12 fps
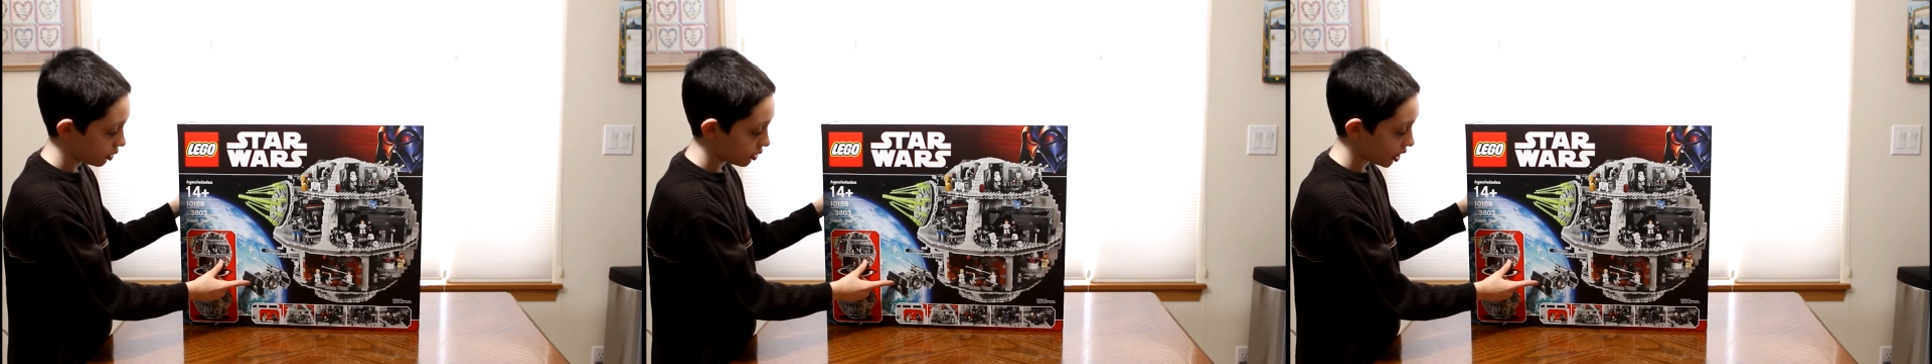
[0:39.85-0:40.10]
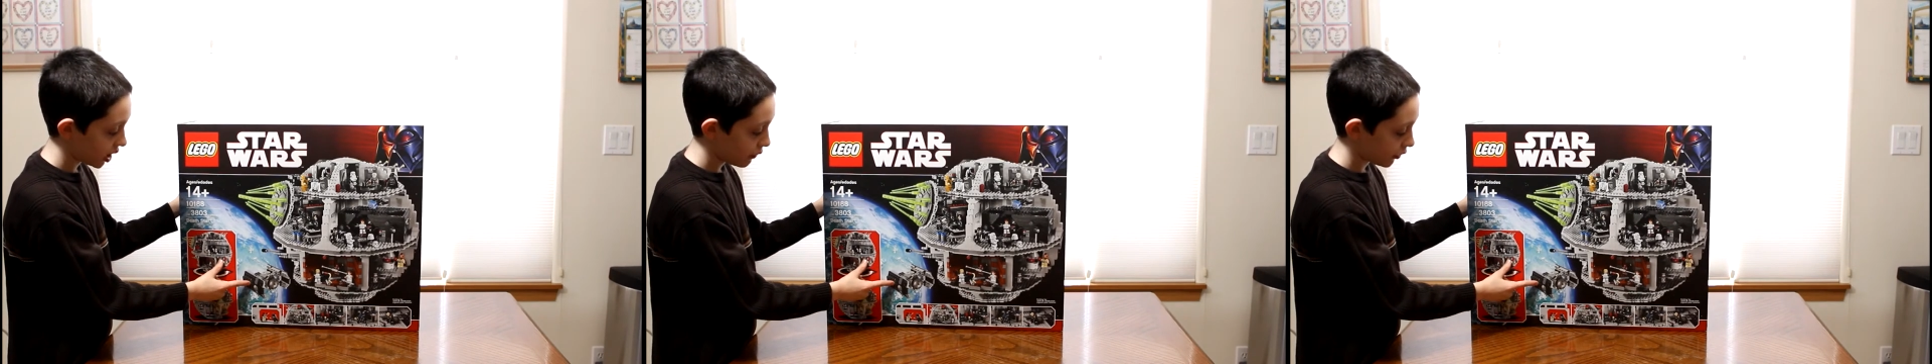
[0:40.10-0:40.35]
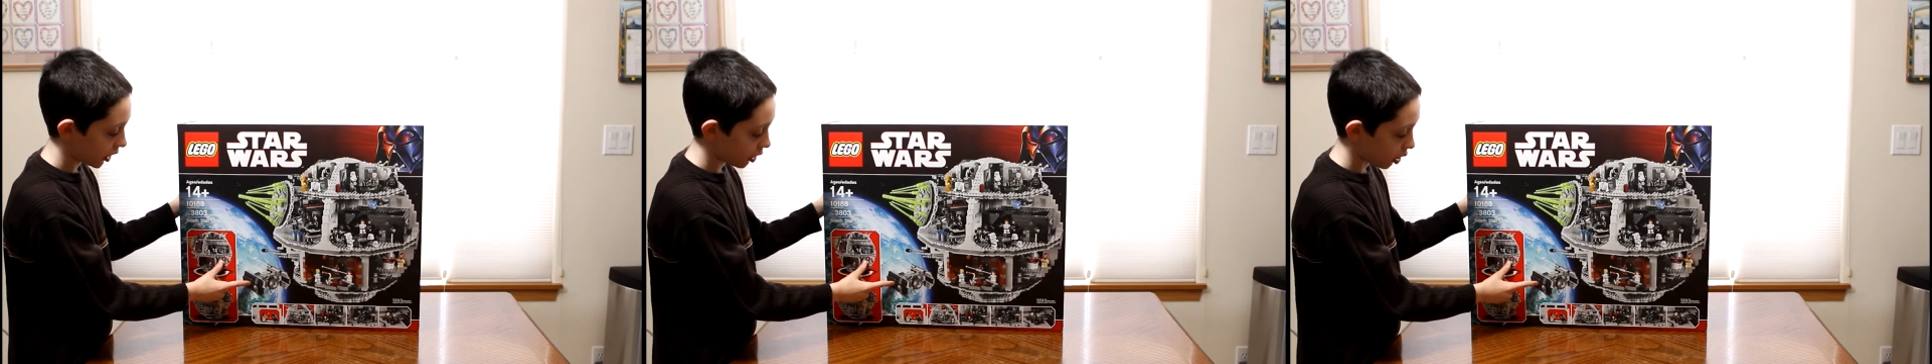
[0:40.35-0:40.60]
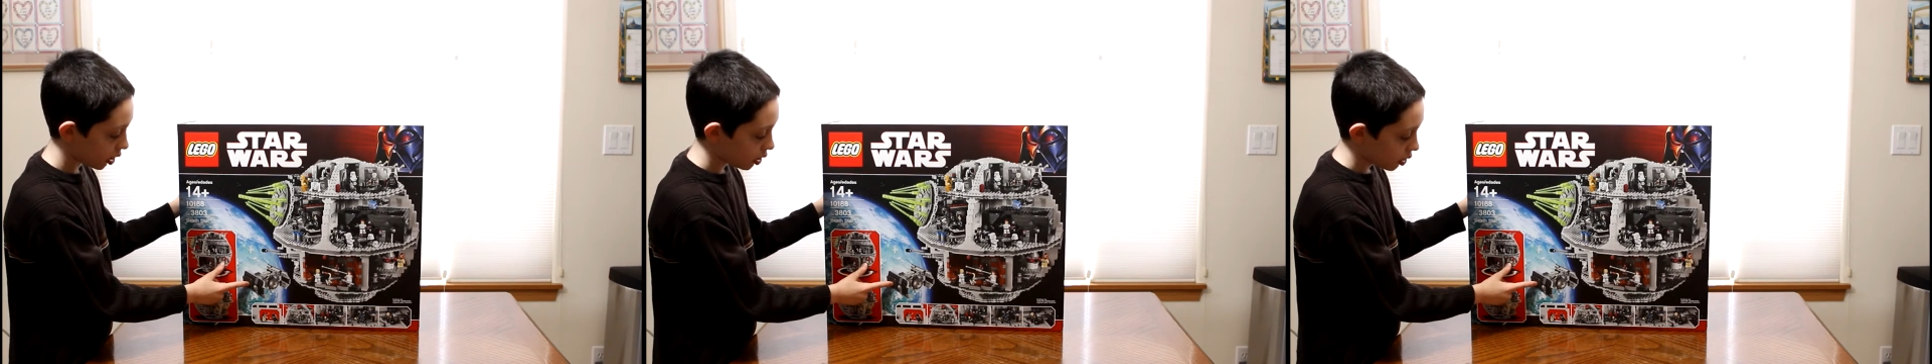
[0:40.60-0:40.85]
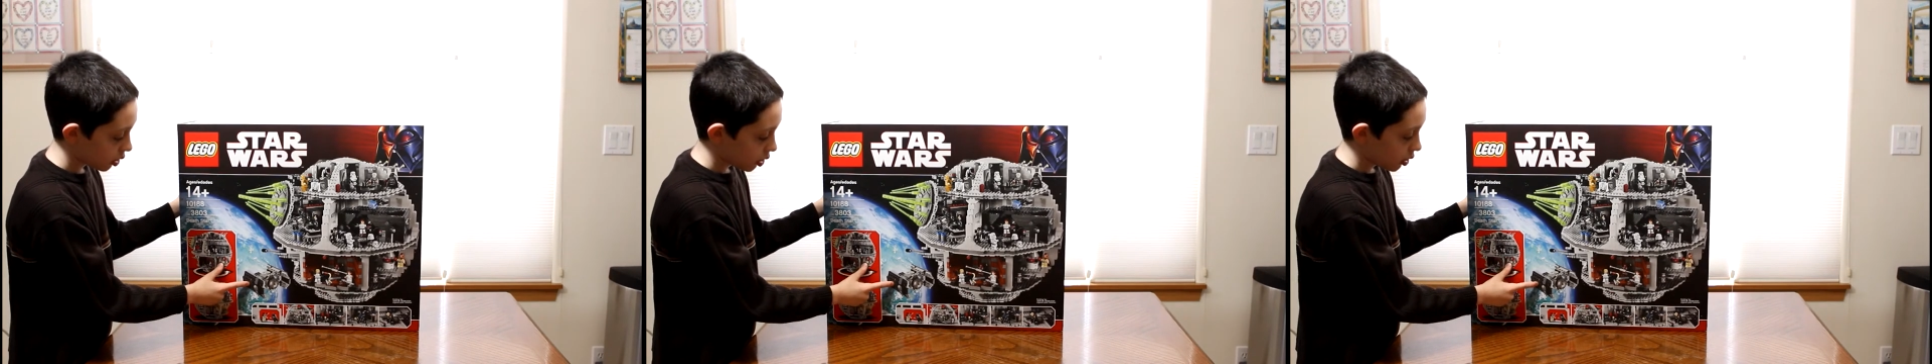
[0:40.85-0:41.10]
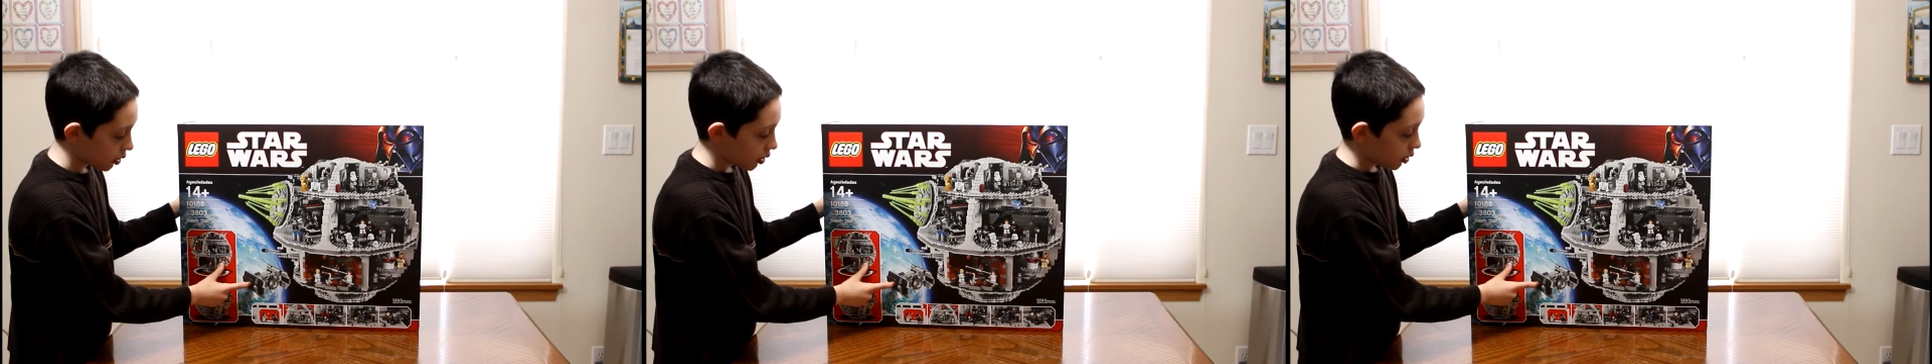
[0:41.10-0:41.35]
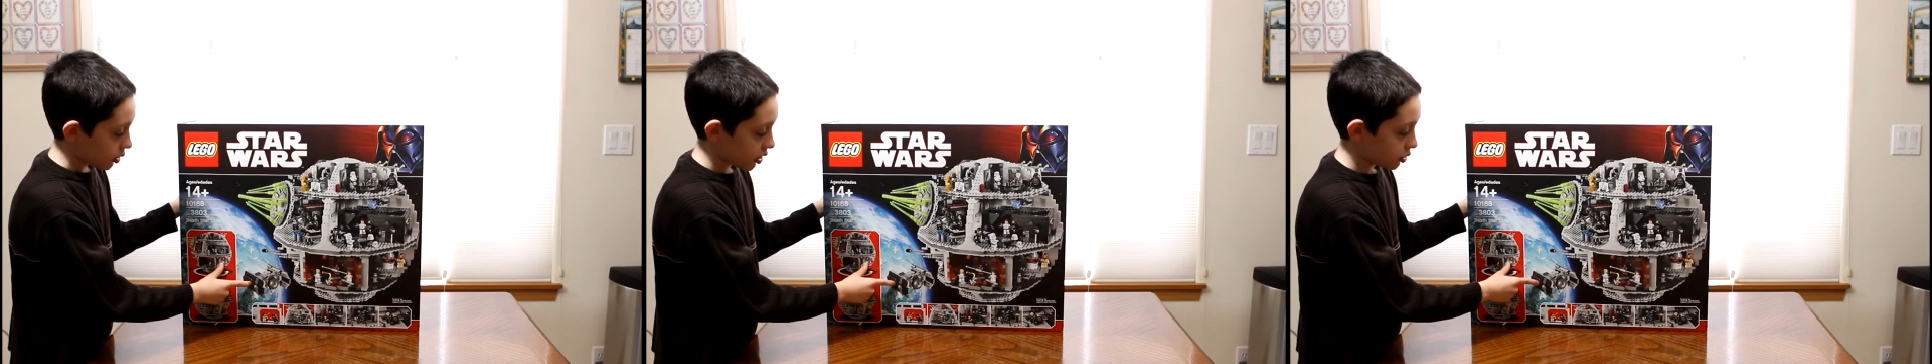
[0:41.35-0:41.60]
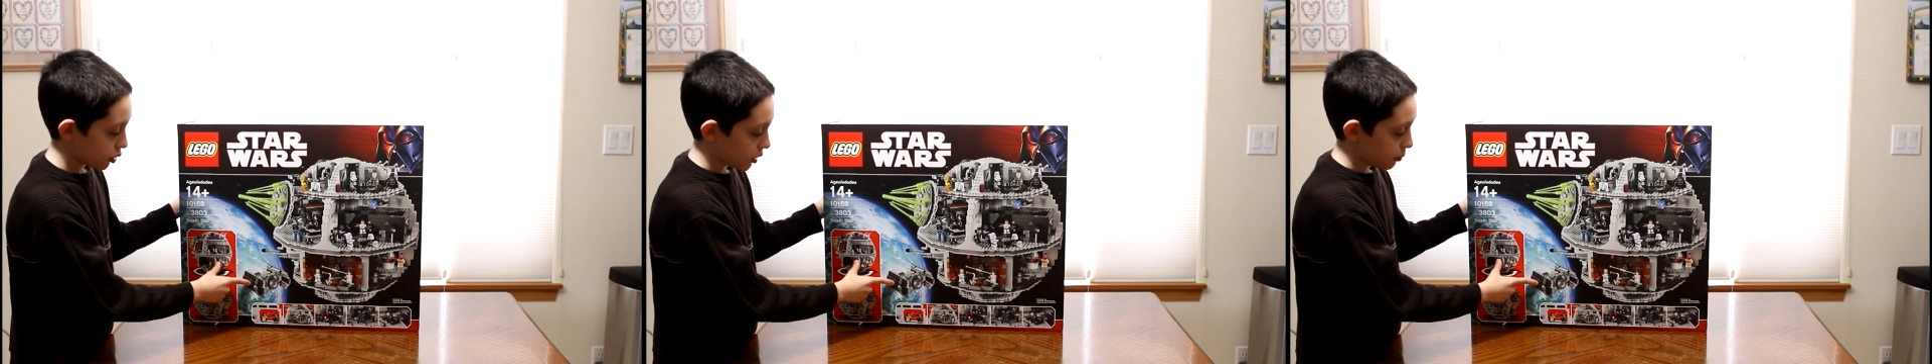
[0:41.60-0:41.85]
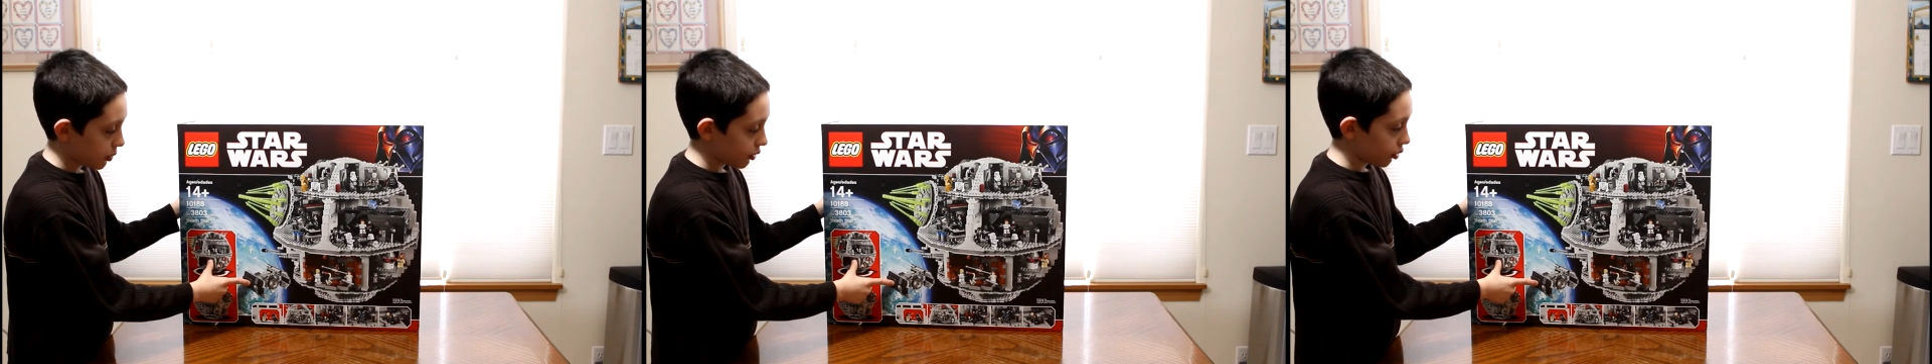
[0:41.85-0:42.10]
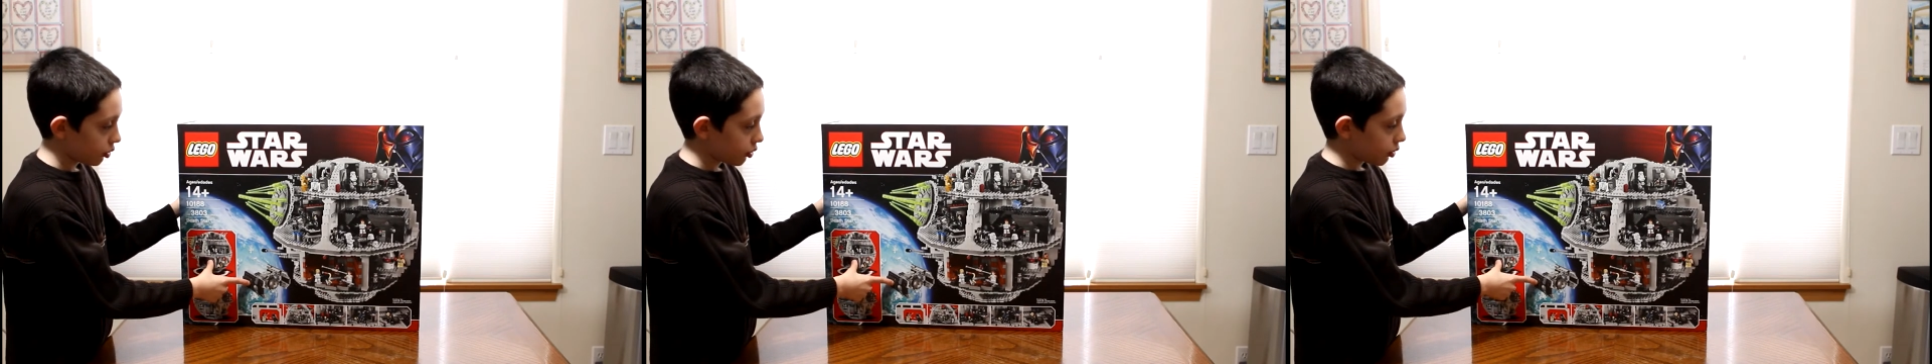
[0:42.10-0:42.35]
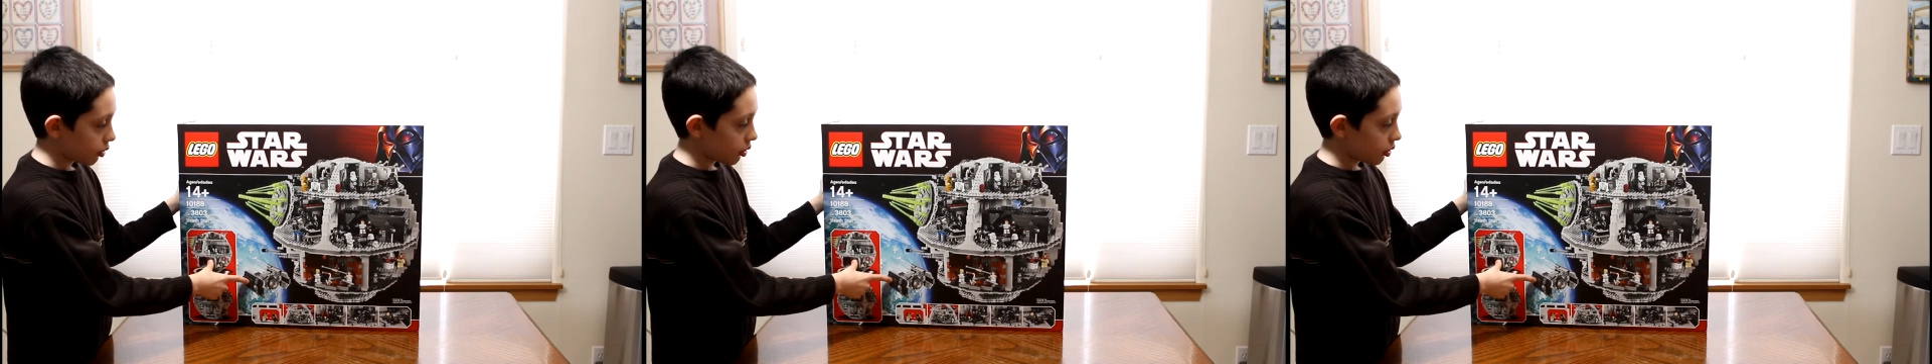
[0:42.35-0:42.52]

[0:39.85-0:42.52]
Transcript: TIE Fighter that you can build.